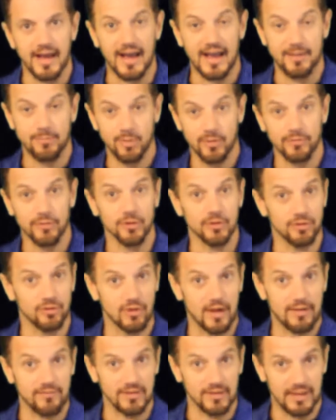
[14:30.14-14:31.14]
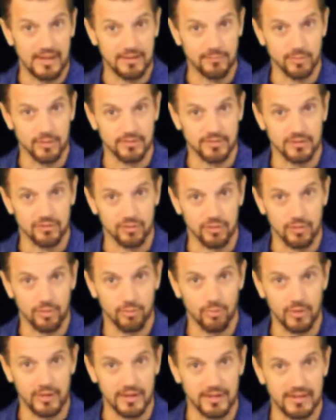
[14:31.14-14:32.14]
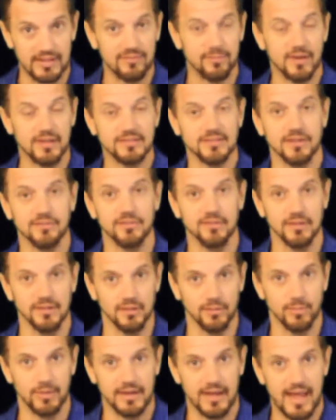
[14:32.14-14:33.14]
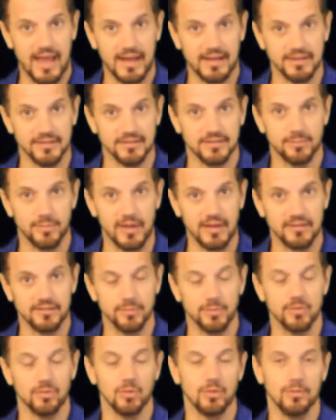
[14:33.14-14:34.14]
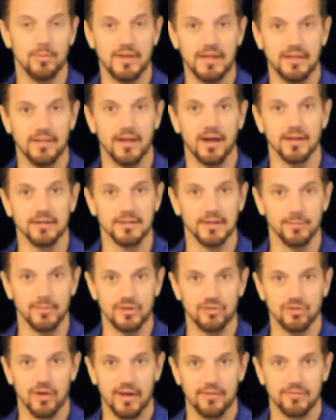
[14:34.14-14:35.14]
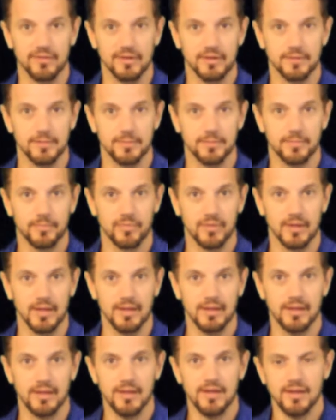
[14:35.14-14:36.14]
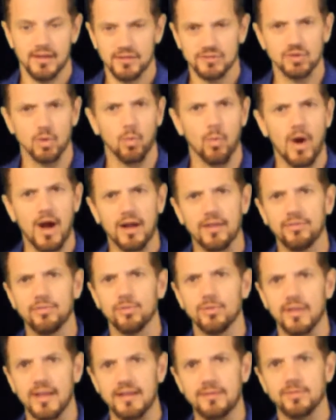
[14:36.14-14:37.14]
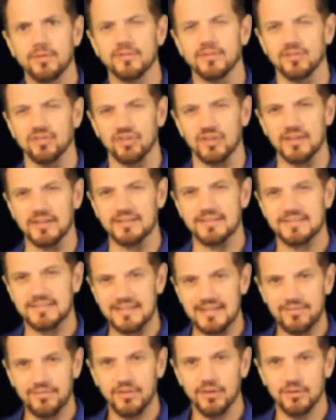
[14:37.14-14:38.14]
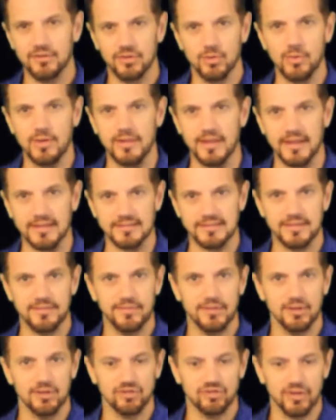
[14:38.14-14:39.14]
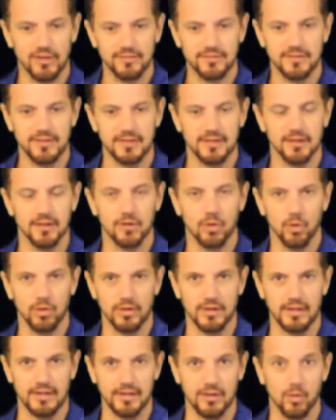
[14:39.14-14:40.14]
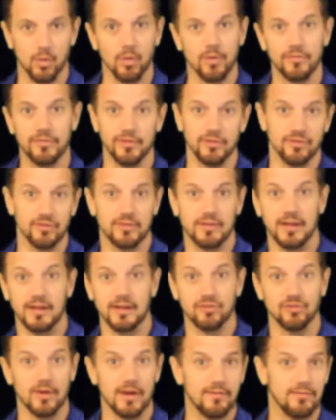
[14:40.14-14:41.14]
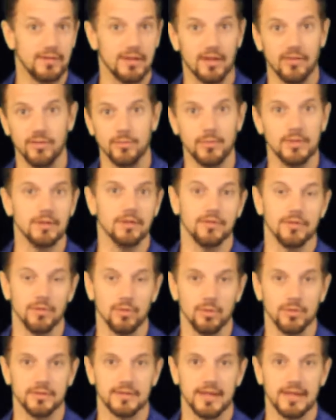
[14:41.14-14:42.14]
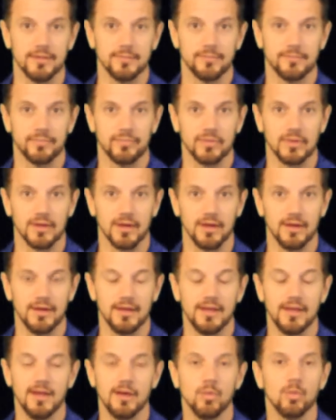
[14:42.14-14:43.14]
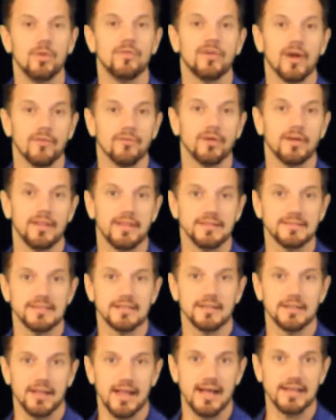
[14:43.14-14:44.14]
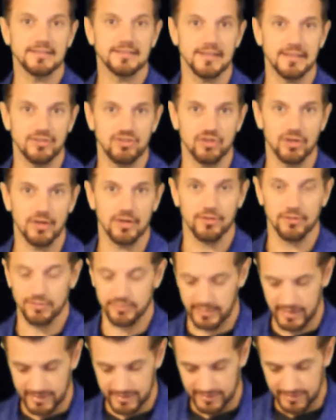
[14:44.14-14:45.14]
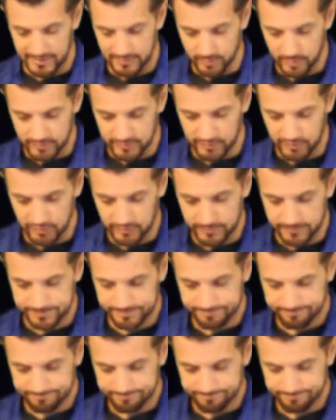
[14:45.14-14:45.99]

I prefer to drive in lane position 3, give myself a little bit added space between me and oncoming traffic. Okay? So walk through lane position and see if they're doing that, see if they're adjusting accordingly, or if they're just kind of driving down the middle the whole time. All right? We've covered this in class, they should understand lane position.